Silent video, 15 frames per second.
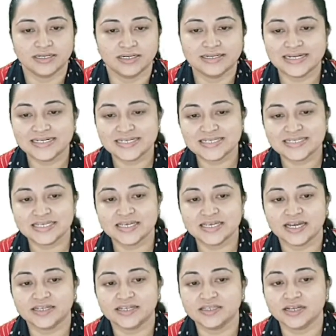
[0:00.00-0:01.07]
Let us see
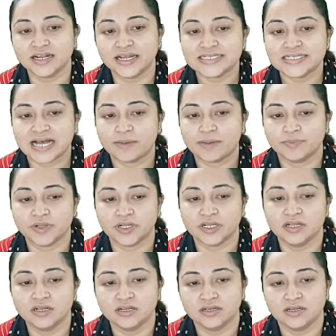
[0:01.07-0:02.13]
another example